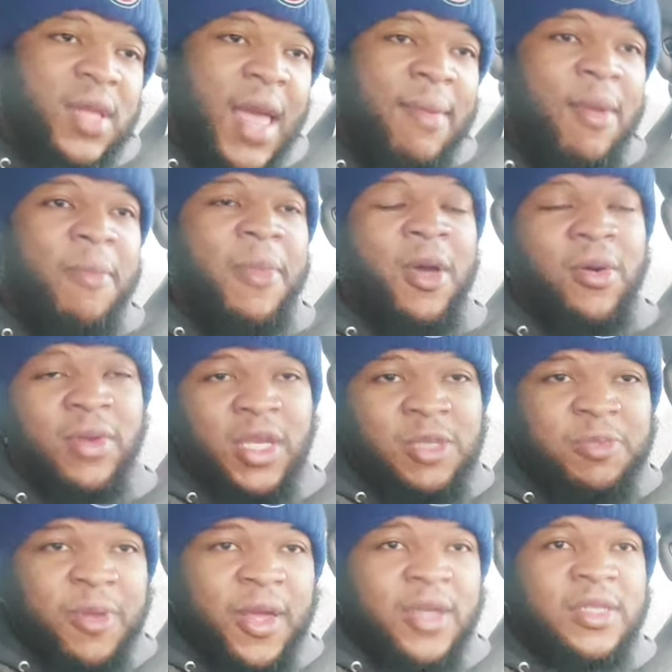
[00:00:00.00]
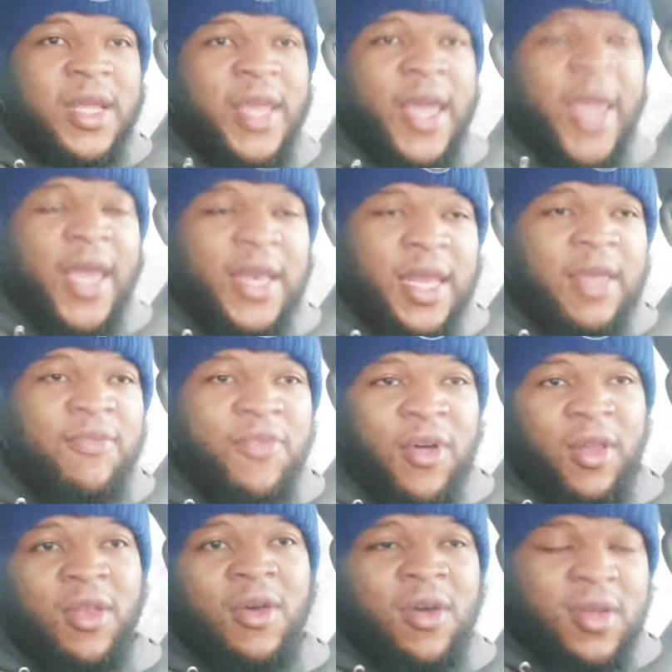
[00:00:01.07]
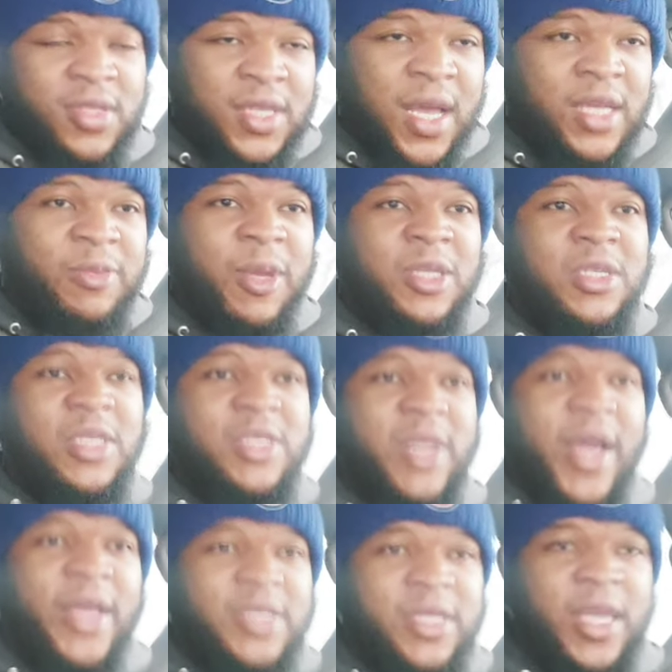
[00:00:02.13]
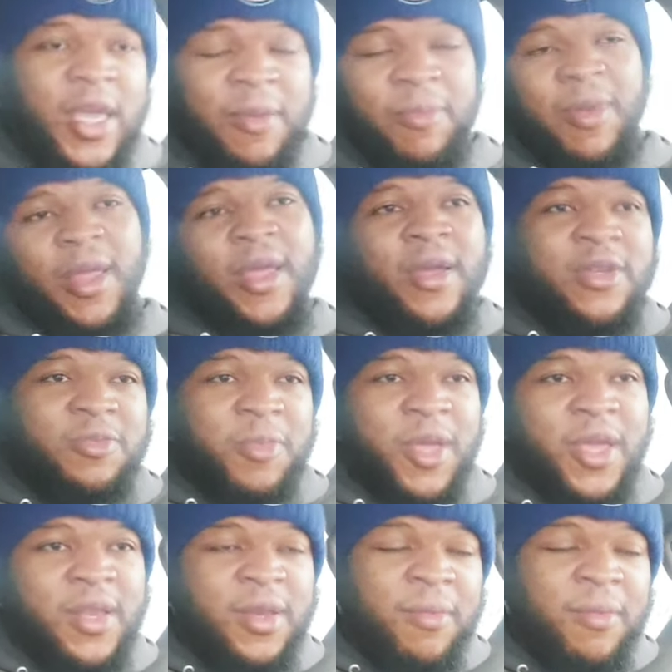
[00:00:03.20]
They've been building these players like AD for a long time, especially these light-skinned players, man.